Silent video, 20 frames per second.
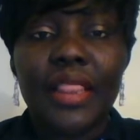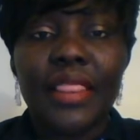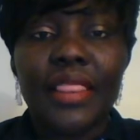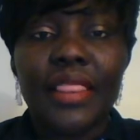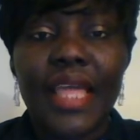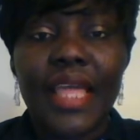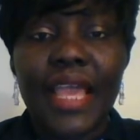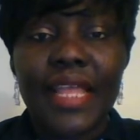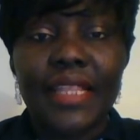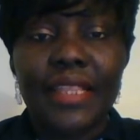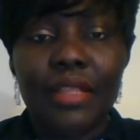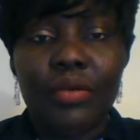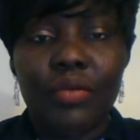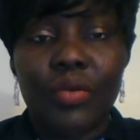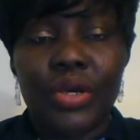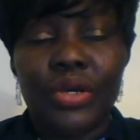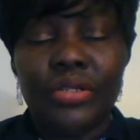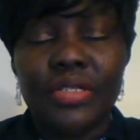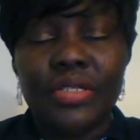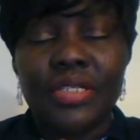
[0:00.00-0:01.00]
Then
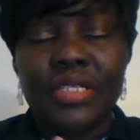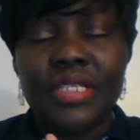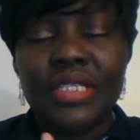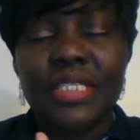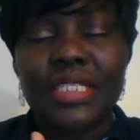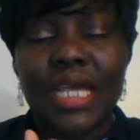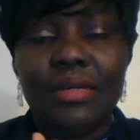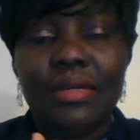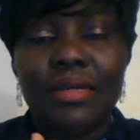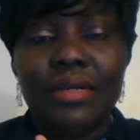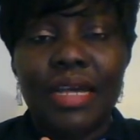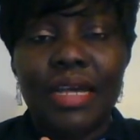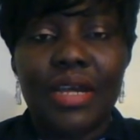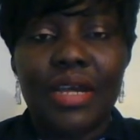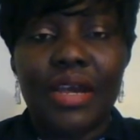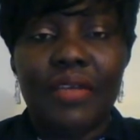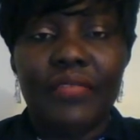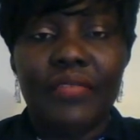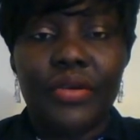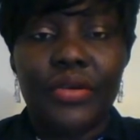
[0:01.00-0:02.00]
we're on Instagram,
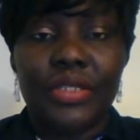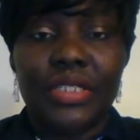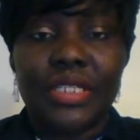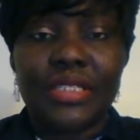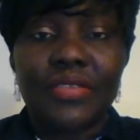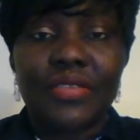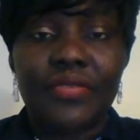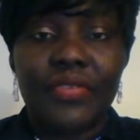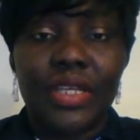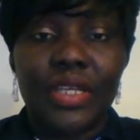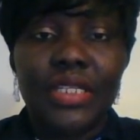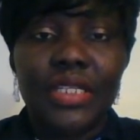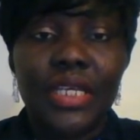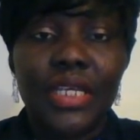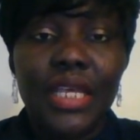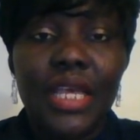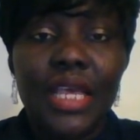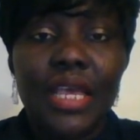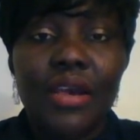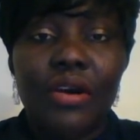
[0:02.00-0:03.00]
Kafi Othersfield,
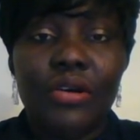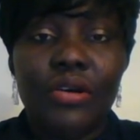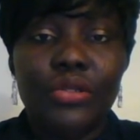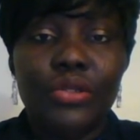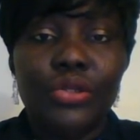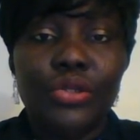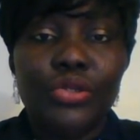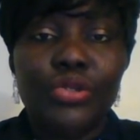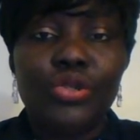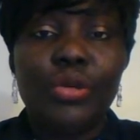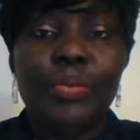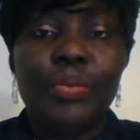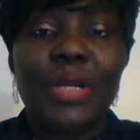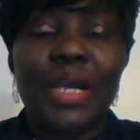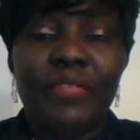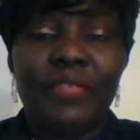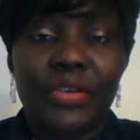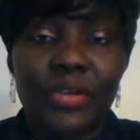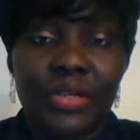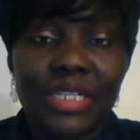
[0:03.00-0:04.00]
on YouTube,
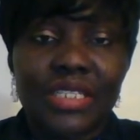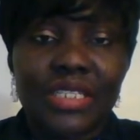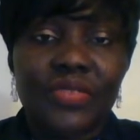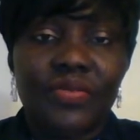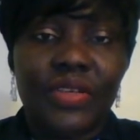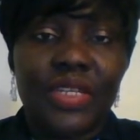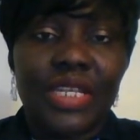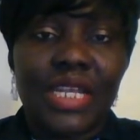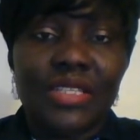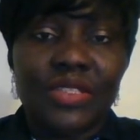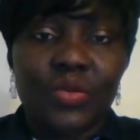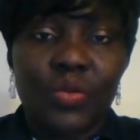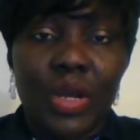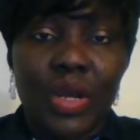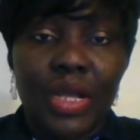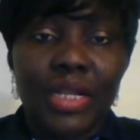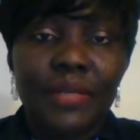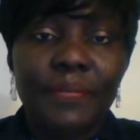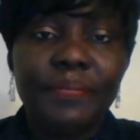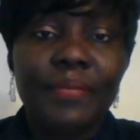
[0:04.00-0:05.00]
Kafi Othersfield as
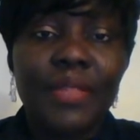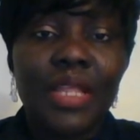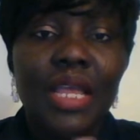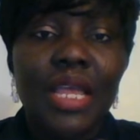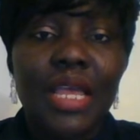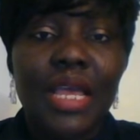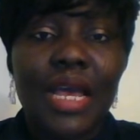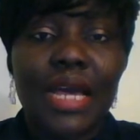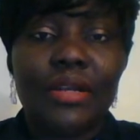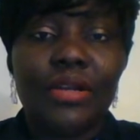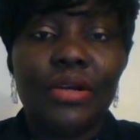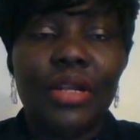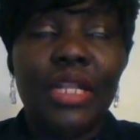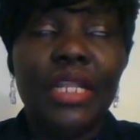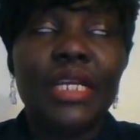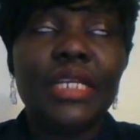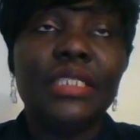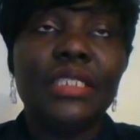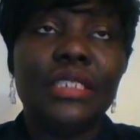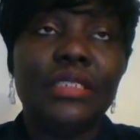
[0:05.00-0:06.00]
well, and on
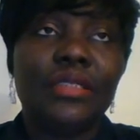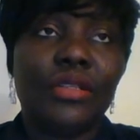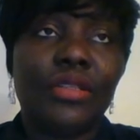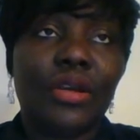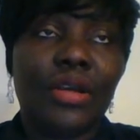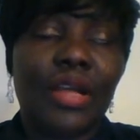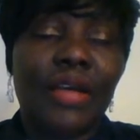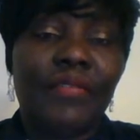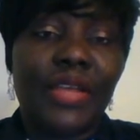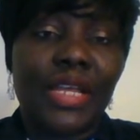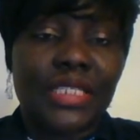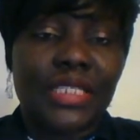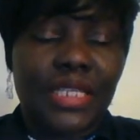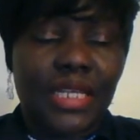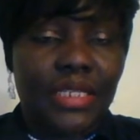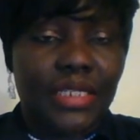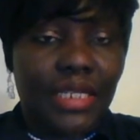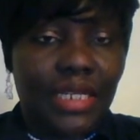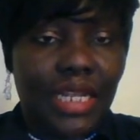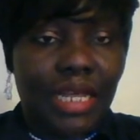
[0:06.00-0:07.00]
LinkedIn, Dr. Kafayat
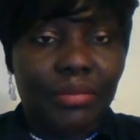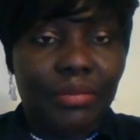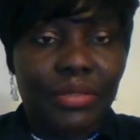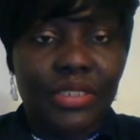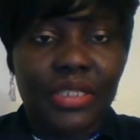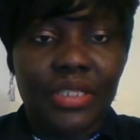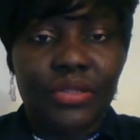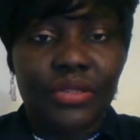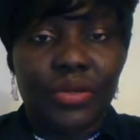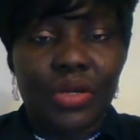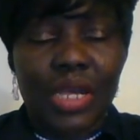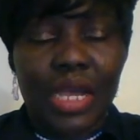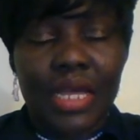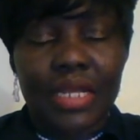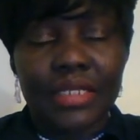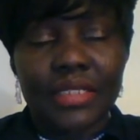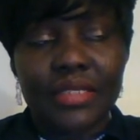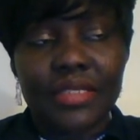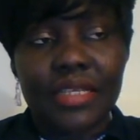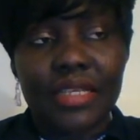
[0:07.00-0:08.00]
Lamidi. You
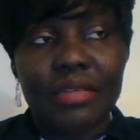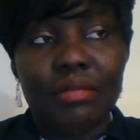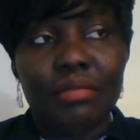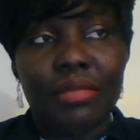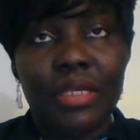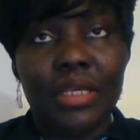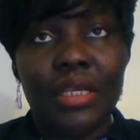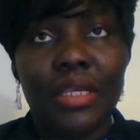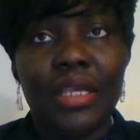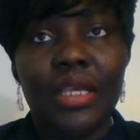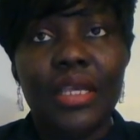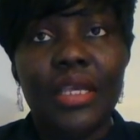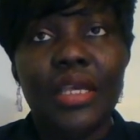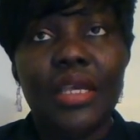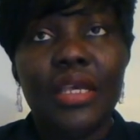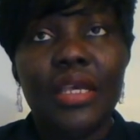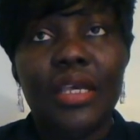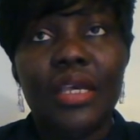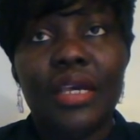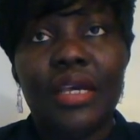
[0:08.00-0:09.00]
can send me
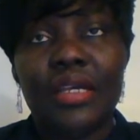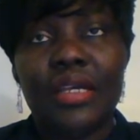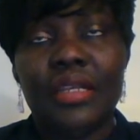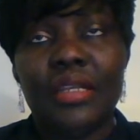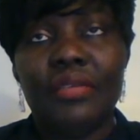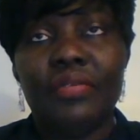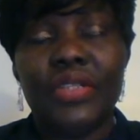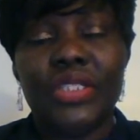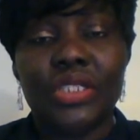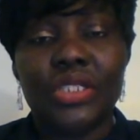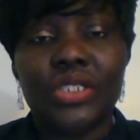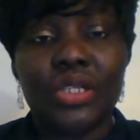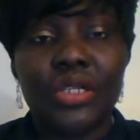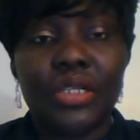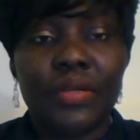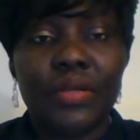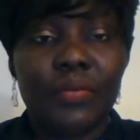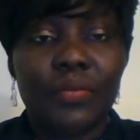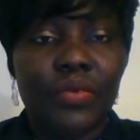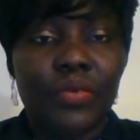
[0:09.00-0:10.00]
an invitation
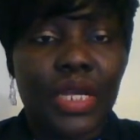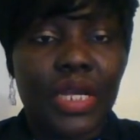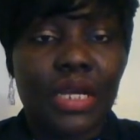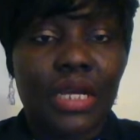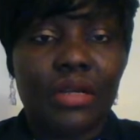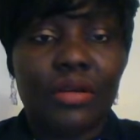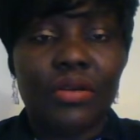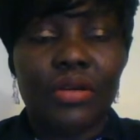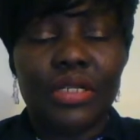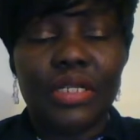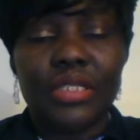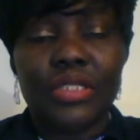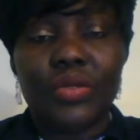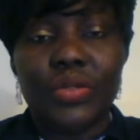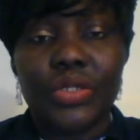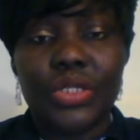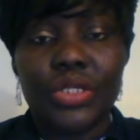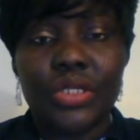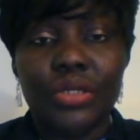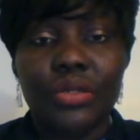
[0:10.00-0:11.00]
where I can connect
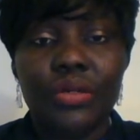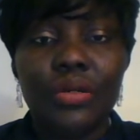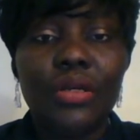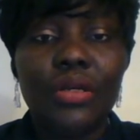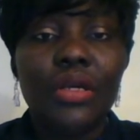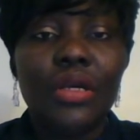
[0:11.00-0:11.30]
with you.